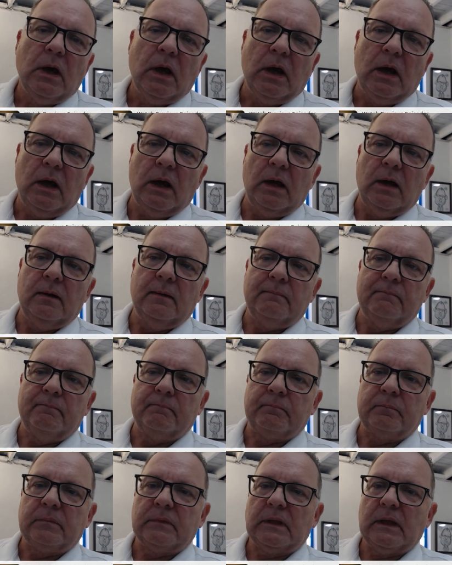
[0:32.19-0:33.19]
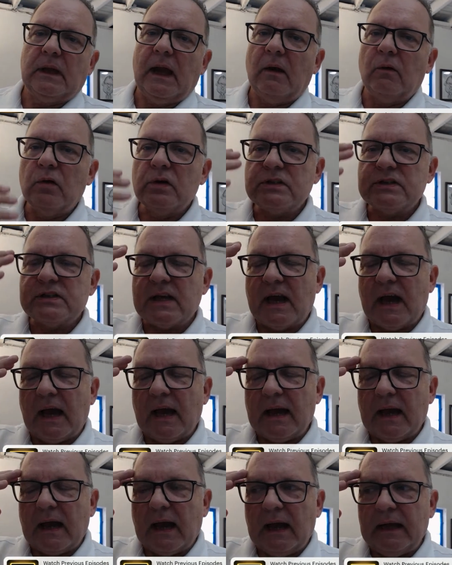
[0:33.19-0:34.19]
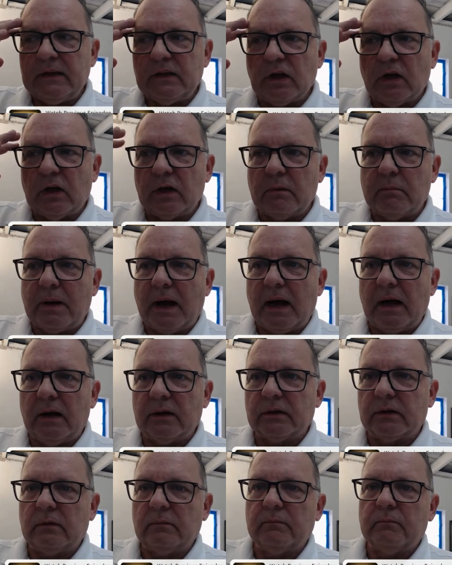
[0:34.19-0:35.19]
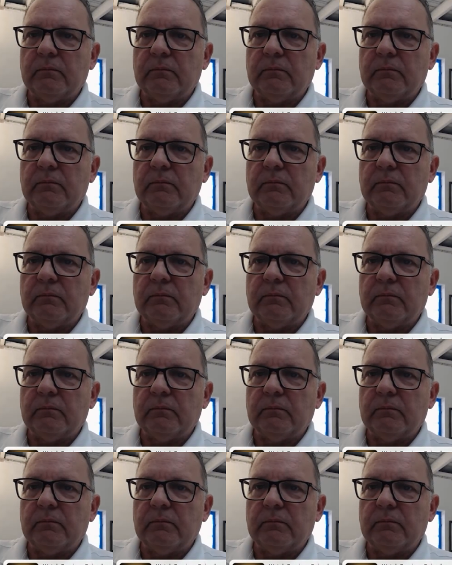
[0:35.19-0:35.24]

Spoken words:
um, I thought about